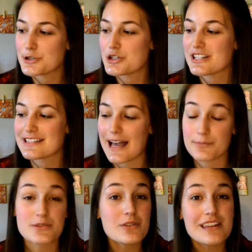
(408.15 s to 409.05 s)
and she's
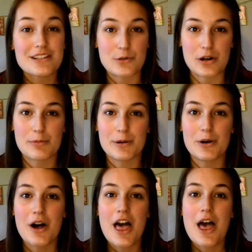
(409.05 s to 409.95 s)
absolutely
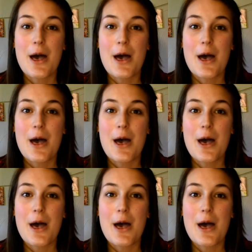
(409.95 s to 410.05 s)
adorable,